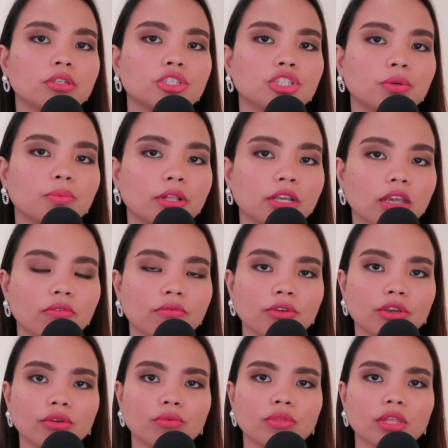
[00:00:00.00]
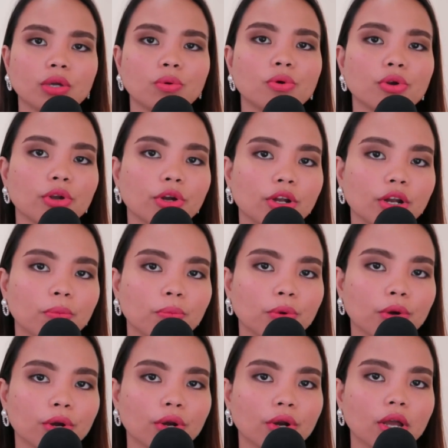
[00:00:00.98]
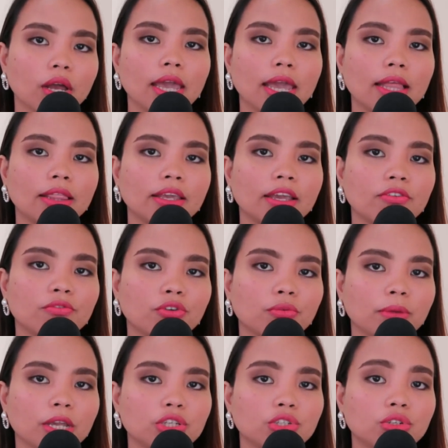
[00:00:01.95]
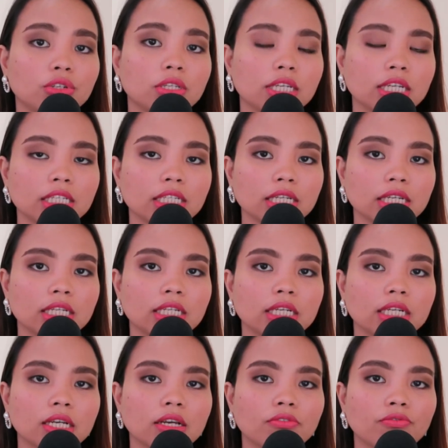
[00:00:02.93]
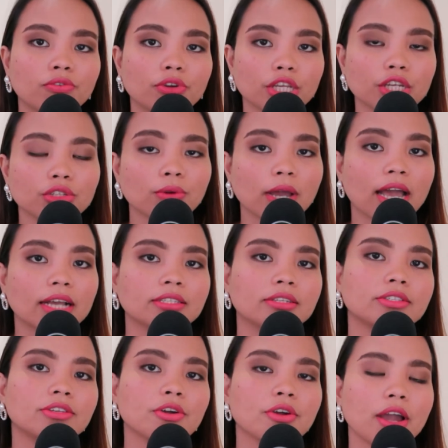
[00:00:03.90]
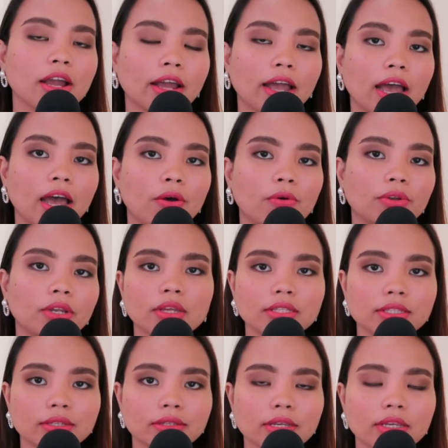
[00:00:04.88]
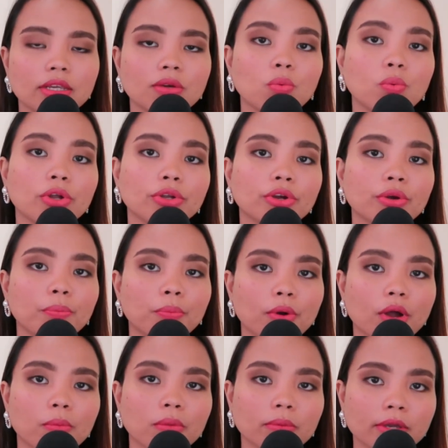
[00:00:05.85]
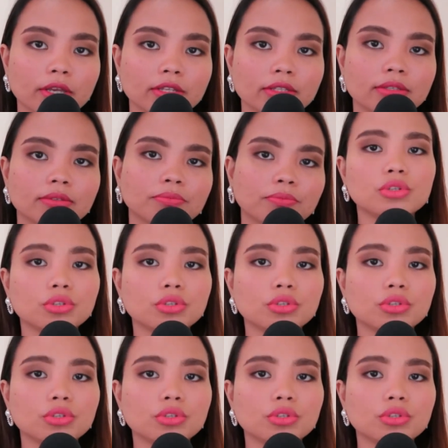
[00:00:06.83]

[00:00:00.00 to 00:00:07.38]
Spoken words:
She will give you the order number and the information needed for you to access her account and see what her problem is.